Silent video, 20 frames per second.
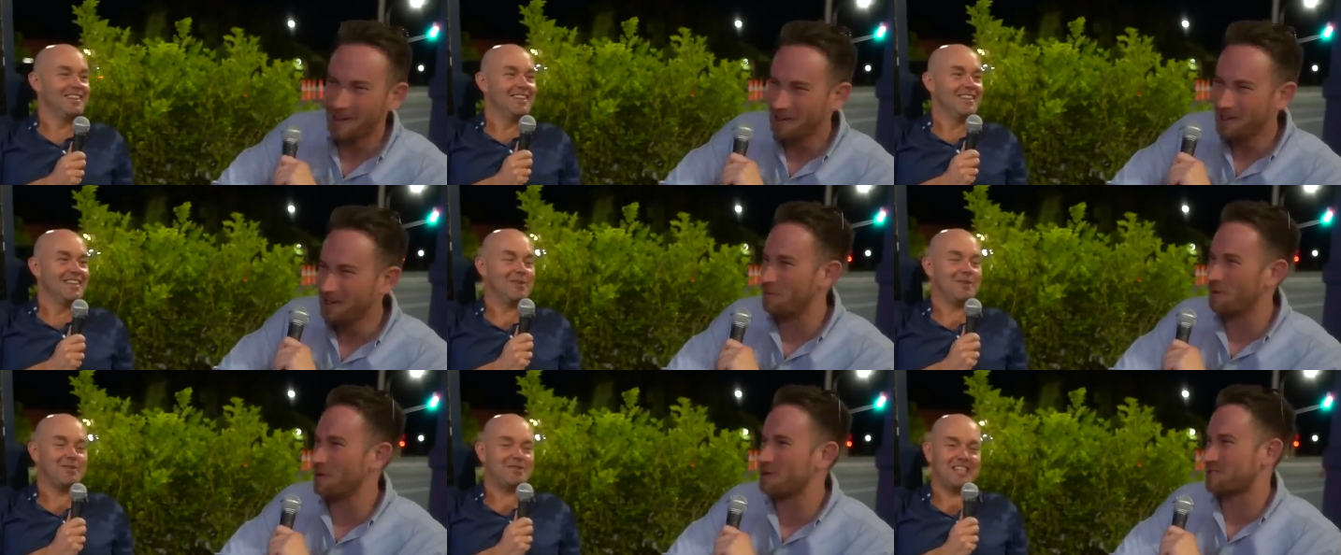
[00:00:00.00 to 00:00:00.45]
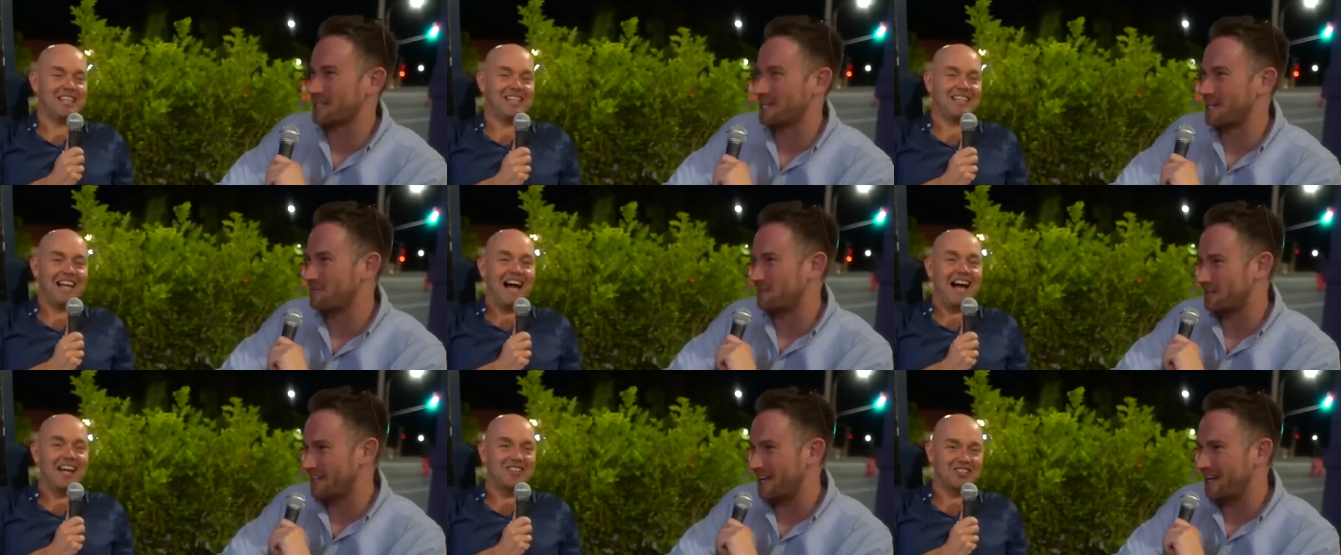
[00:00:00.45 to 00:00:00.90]
Speaker 1: Who was, he
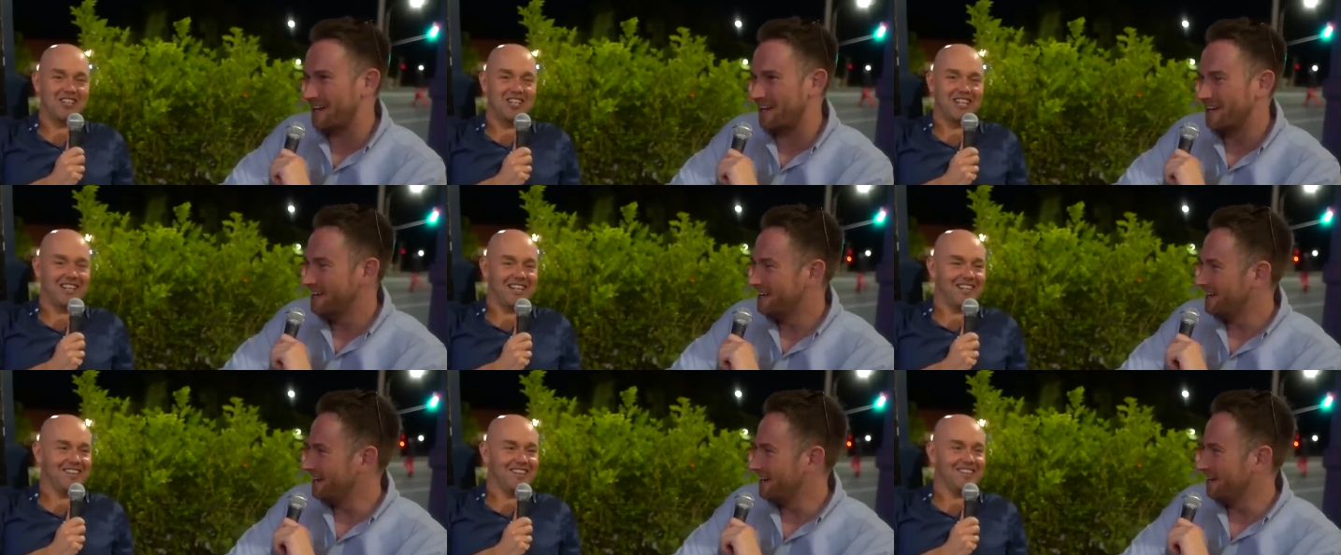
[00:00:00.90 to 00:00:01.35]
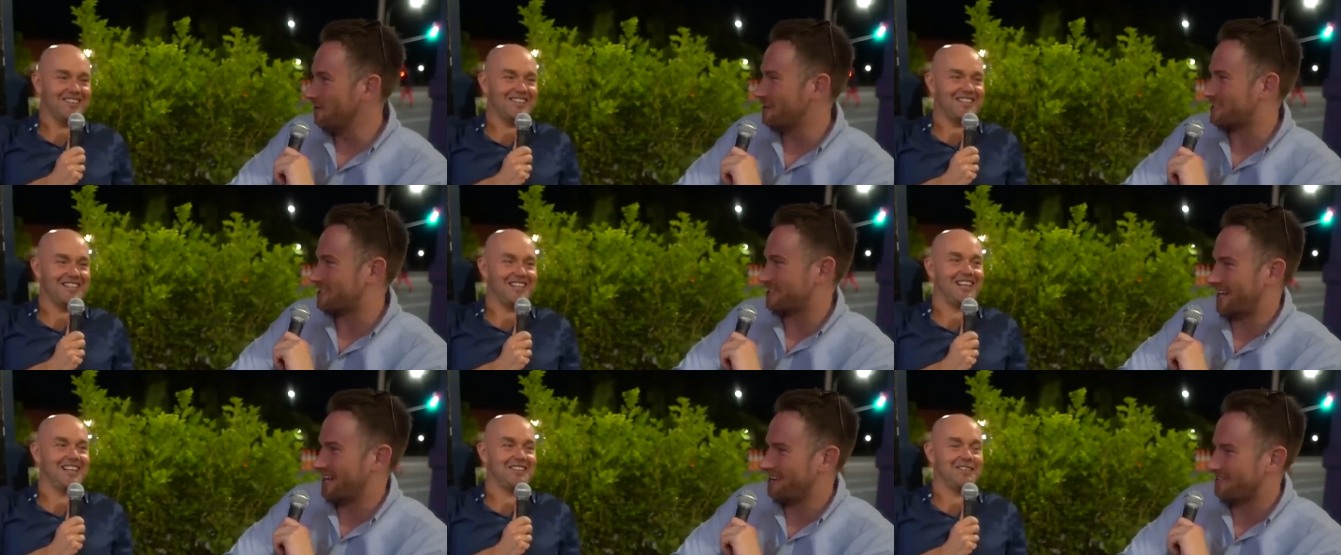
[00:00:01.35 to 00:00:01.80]
last there? year? Who was,
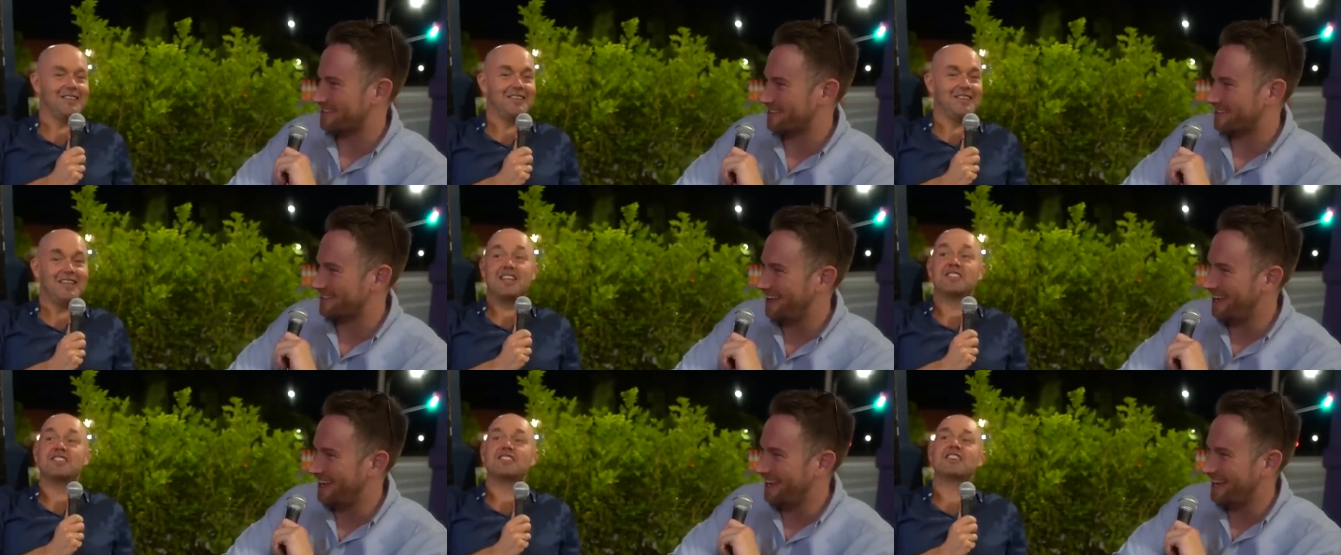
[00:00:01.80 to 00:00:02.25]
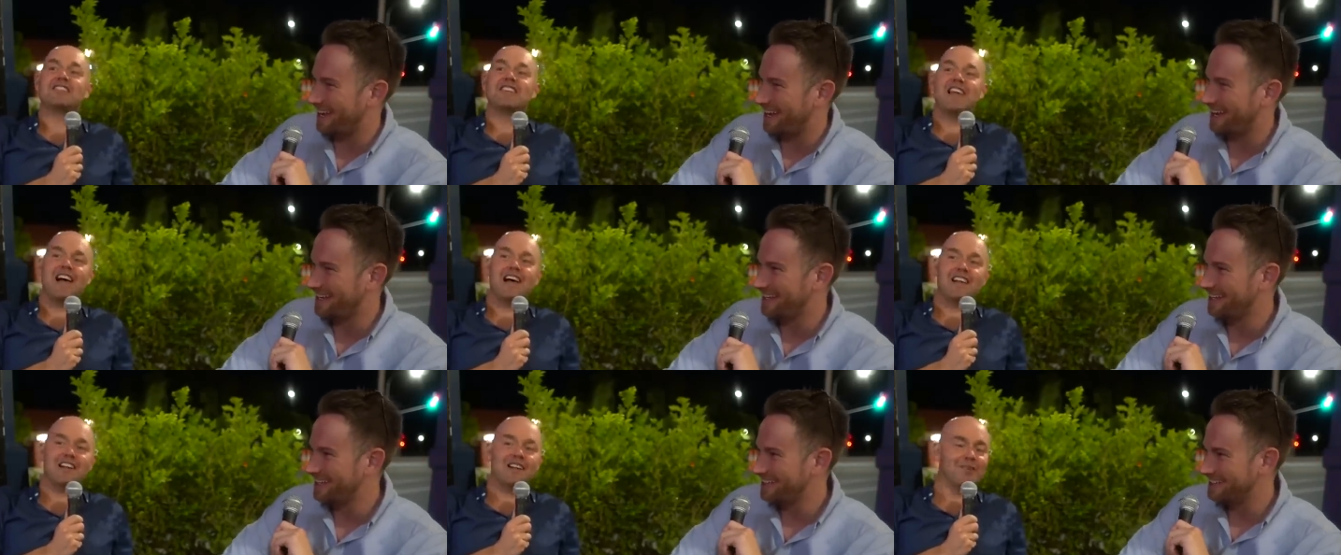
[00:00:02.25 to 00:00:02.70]
he last year? Did your
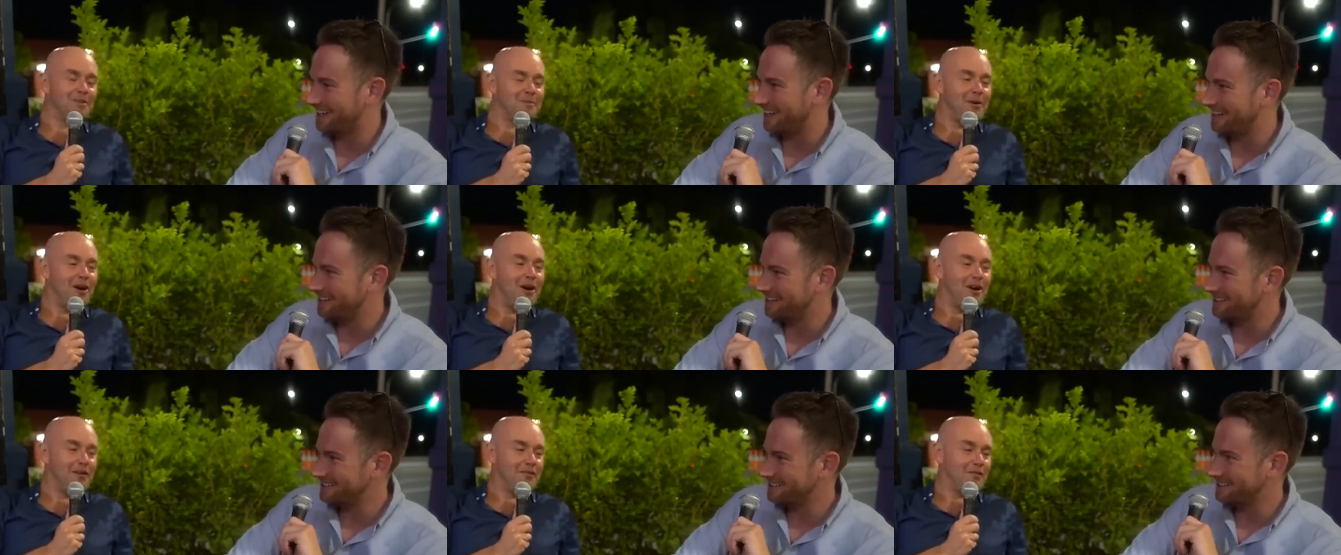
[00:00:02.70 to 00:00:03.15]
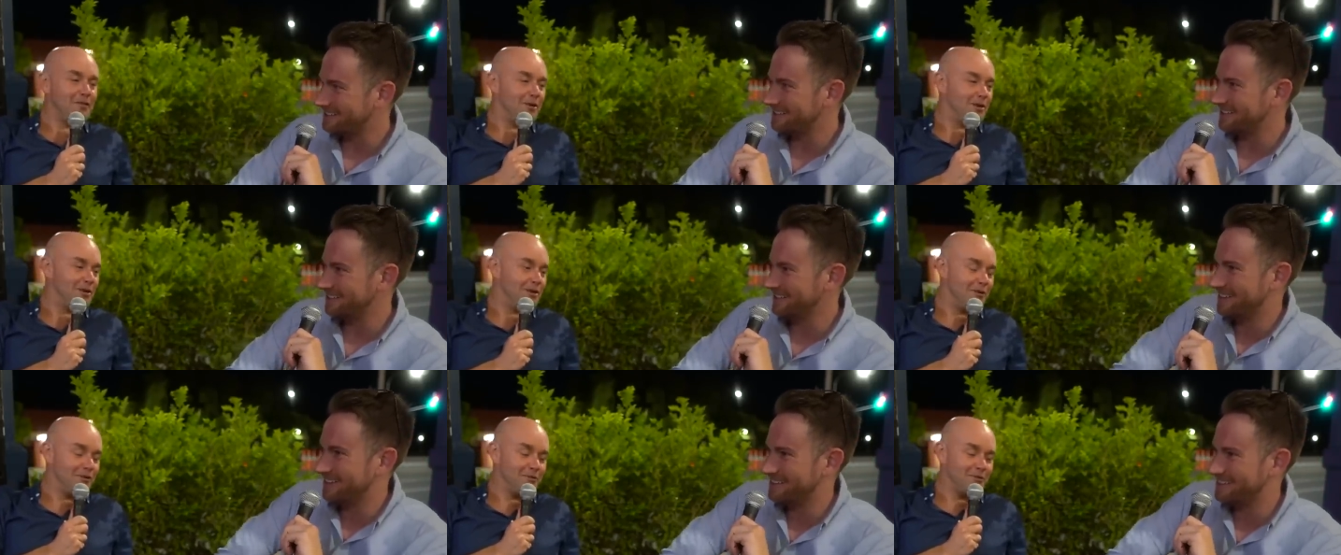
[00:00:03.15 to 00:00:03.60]
dad here? Yeah. would mind mind uh,
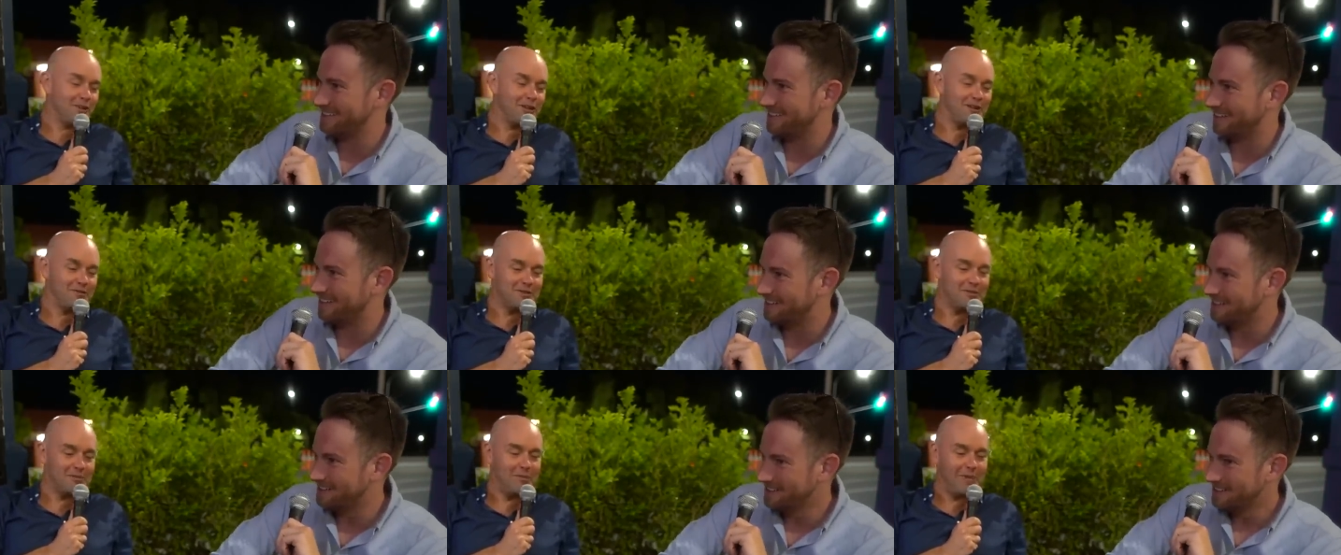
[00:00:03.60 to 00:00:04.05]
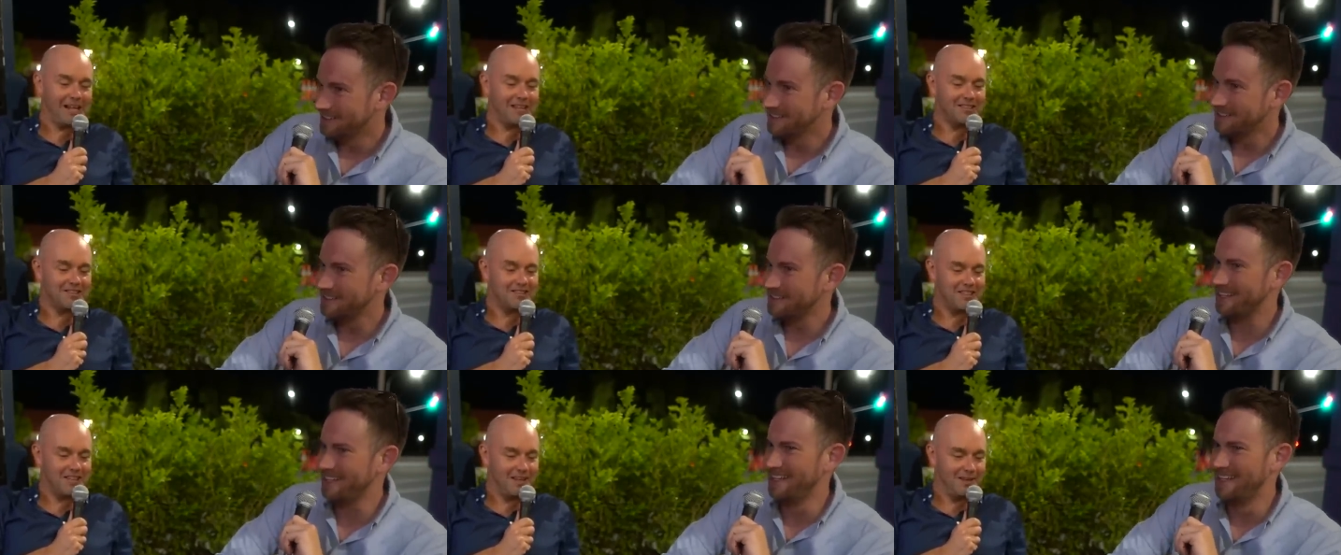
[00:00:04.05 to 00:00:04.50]
offering yeah. him some
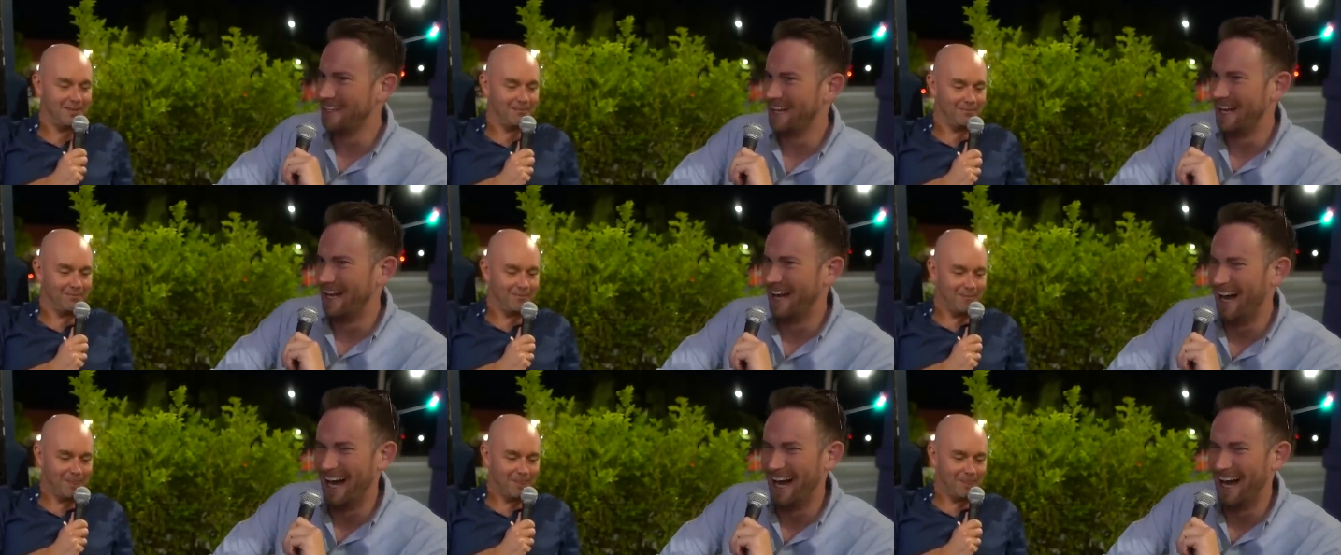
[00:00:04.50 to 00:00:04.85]
Pakistan.